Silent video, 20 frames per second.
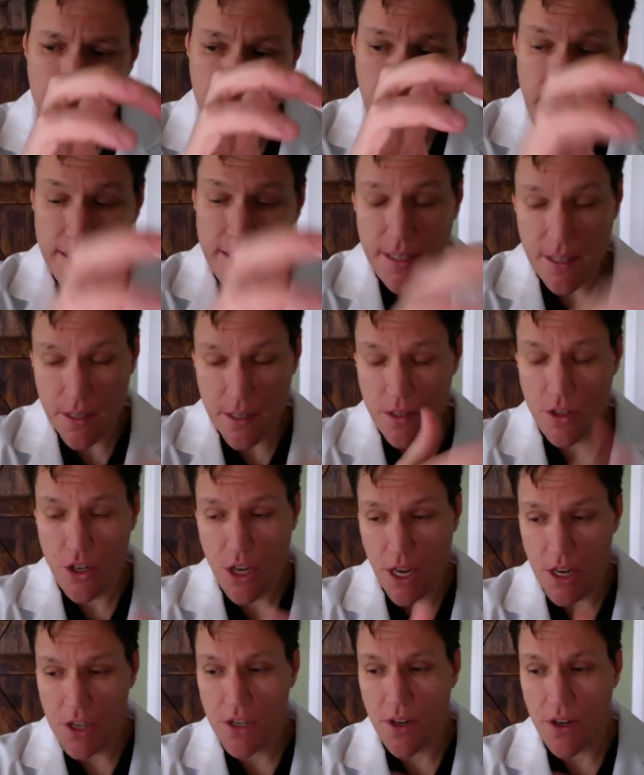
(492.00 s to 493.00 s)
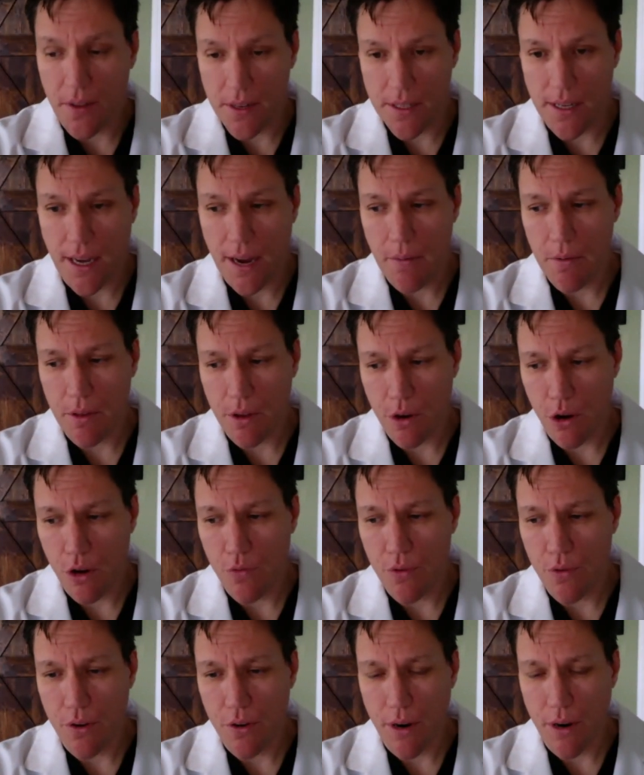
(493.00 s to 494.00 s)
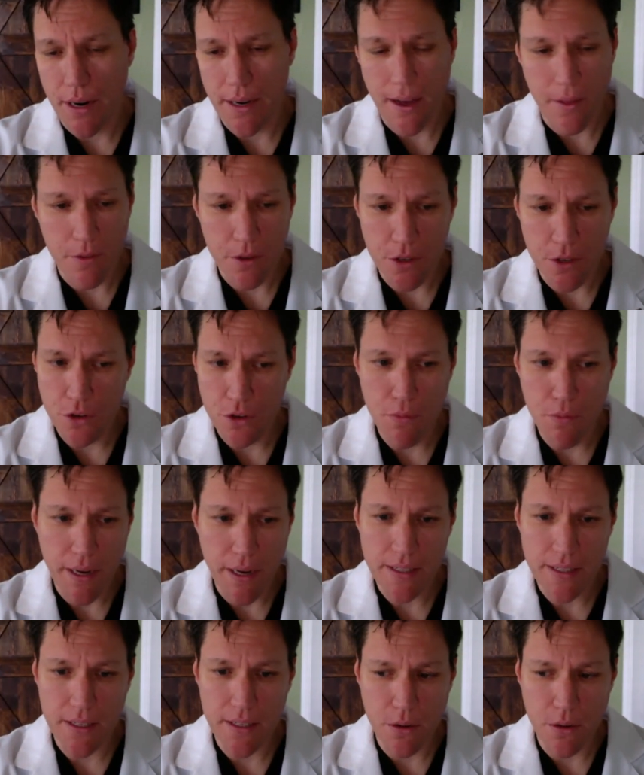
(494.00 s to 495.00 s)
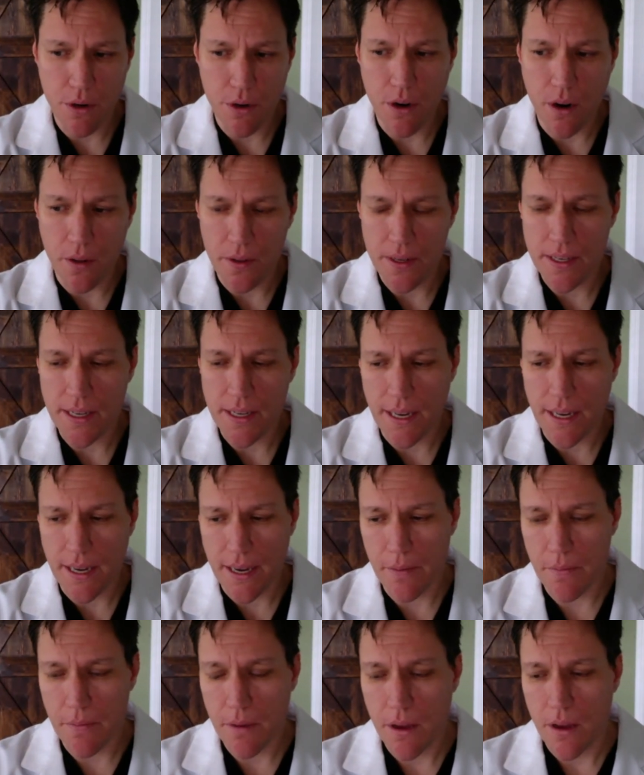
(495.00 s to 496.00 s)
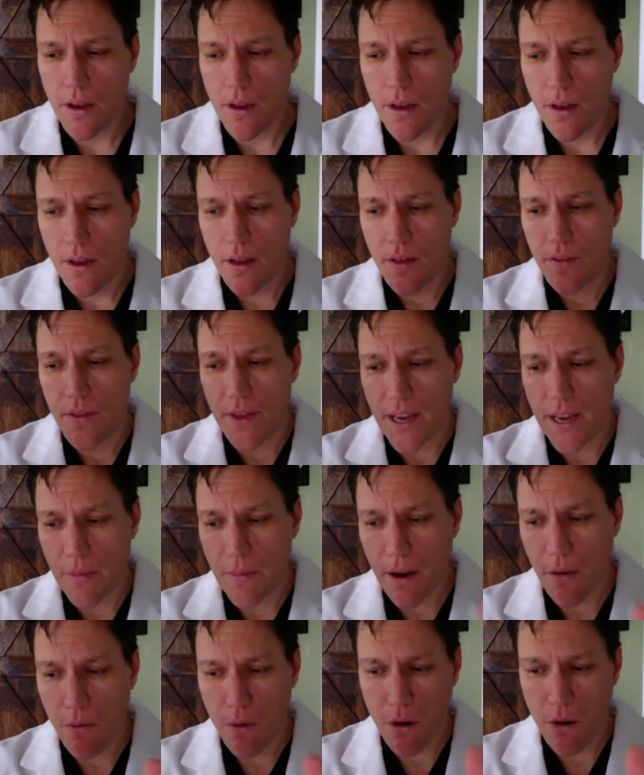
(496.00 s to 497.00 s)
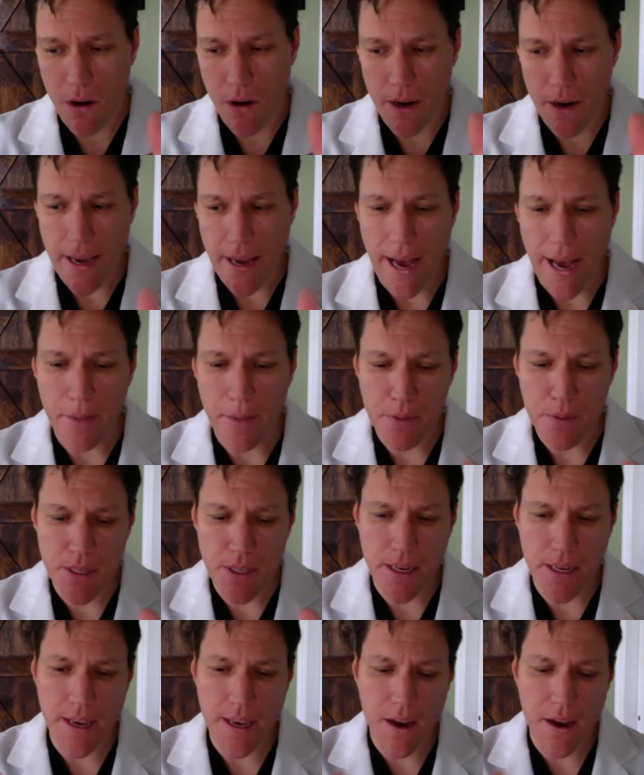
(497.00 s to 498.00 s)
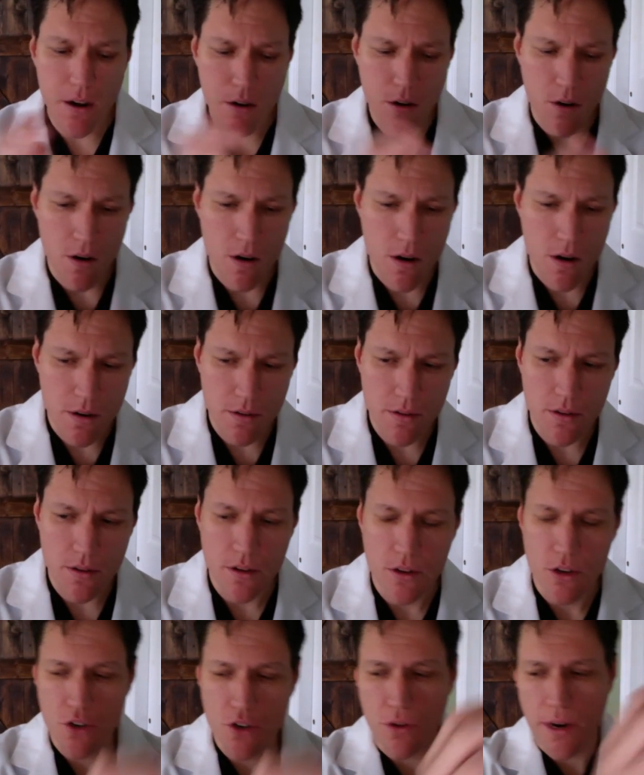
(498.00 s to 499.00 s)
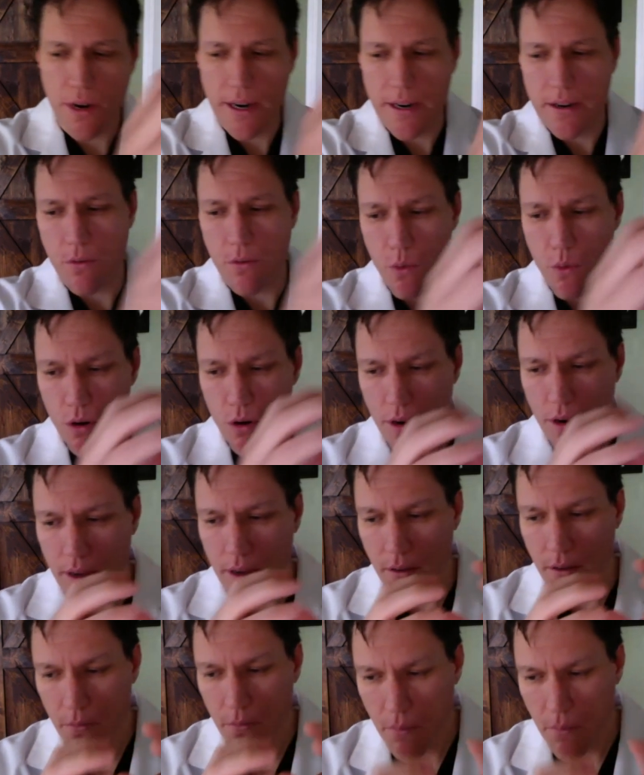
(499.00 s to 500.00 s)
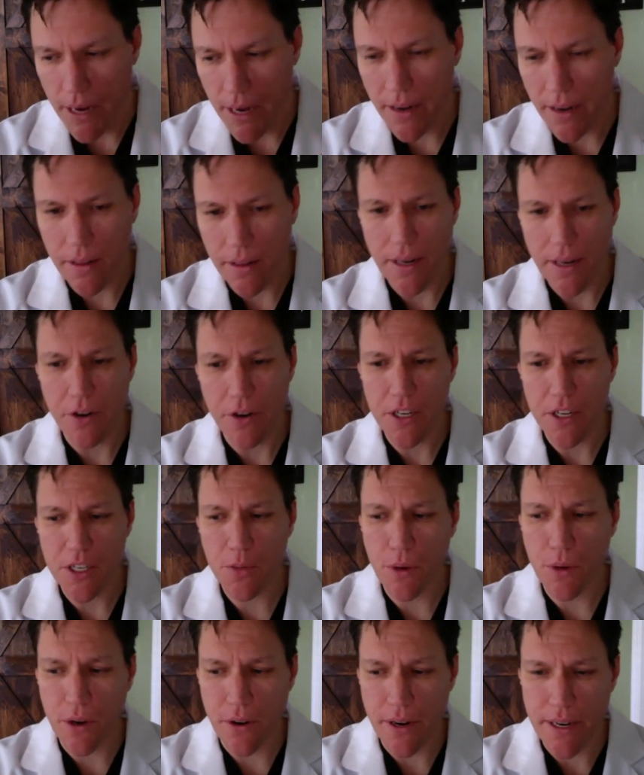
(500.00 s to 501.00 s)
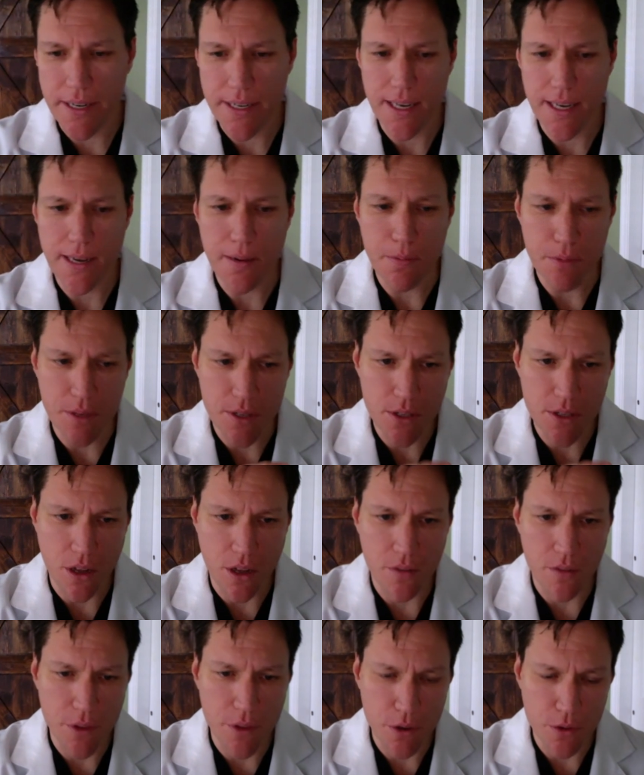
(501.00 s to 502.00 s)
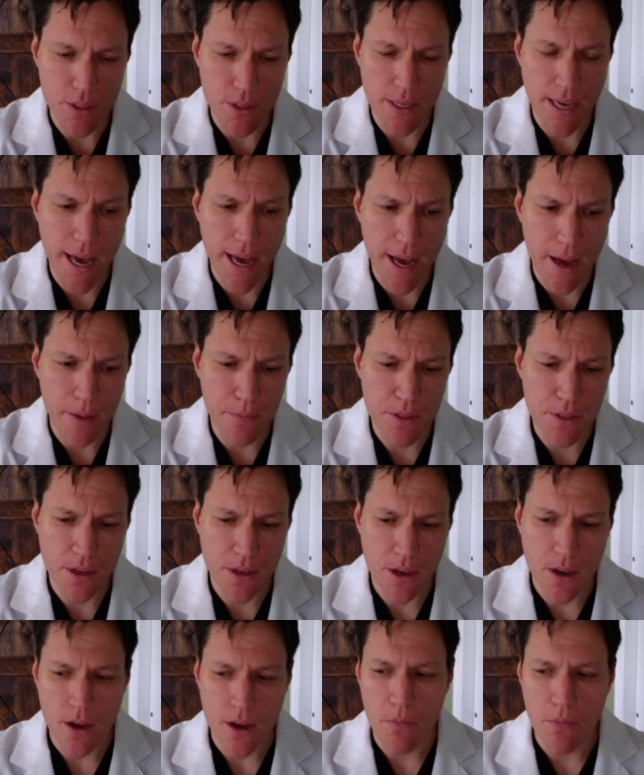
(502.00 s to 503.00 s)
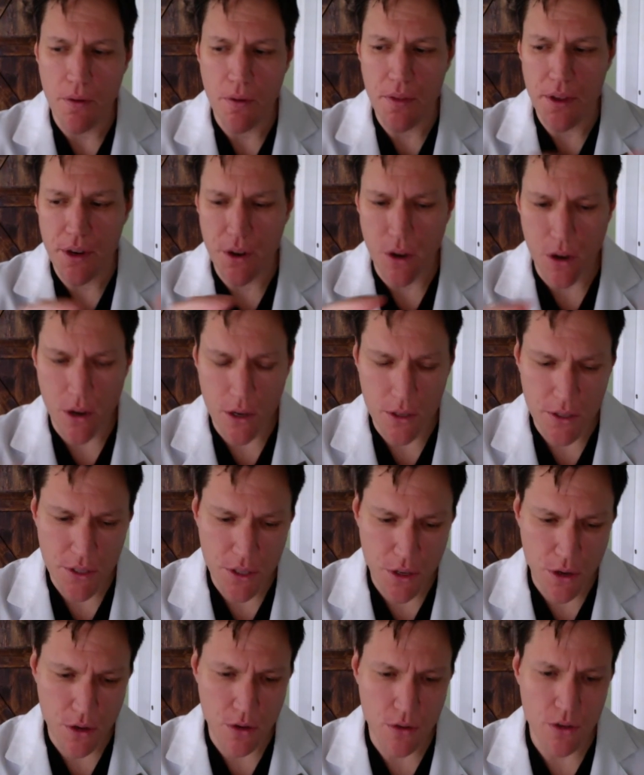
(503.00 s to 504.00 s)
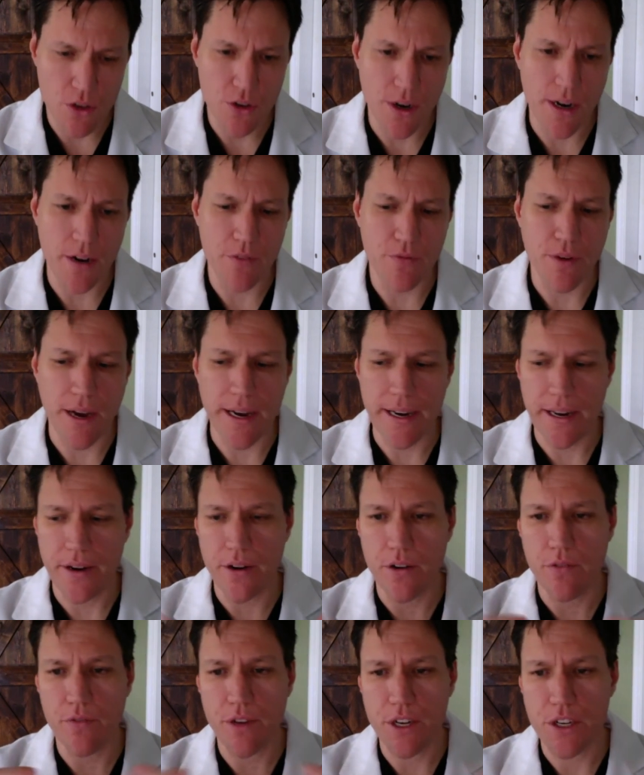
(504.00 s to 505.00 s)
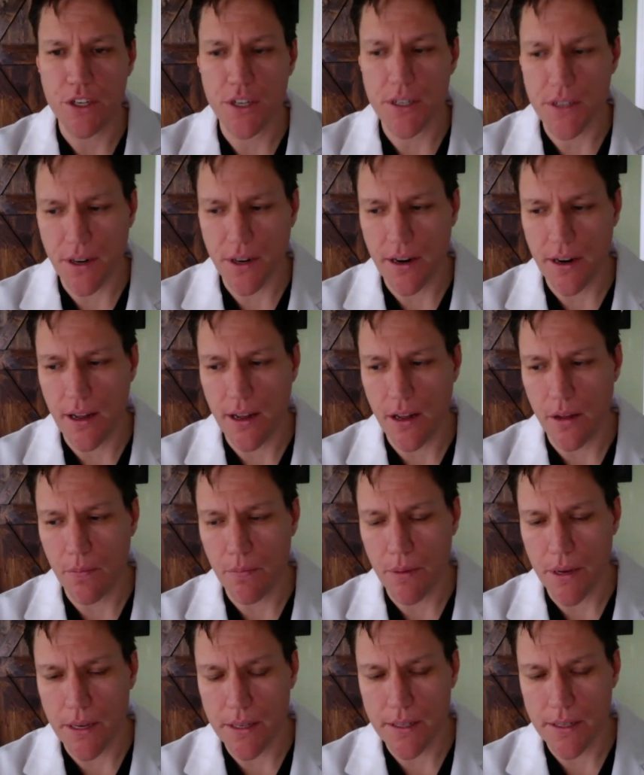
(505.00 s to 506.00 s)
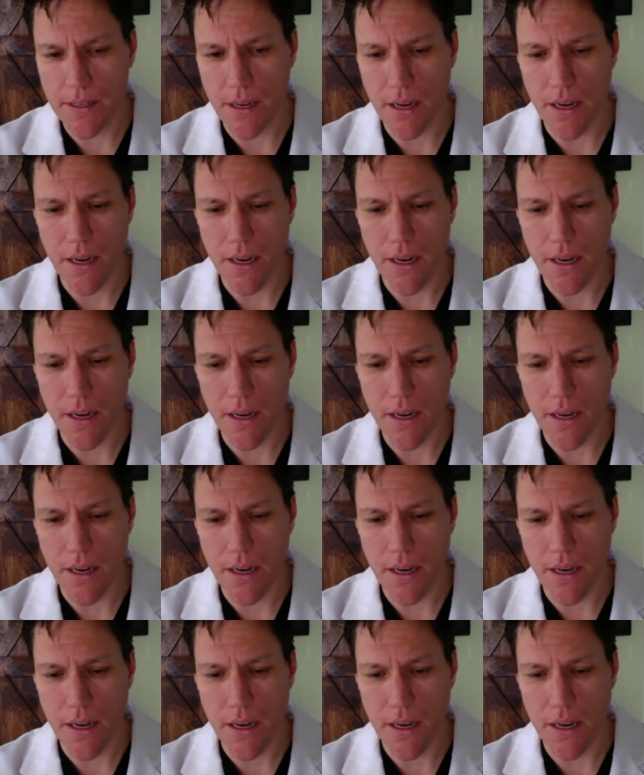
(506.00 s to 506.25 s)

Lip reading: because it's changing all the time with COVID right now. There's new medicine going on all the time. Think about where our gaps in care are, try to work medically and interdisciplinary teams to solve those gaps, but then also try to find interventions that are going to help us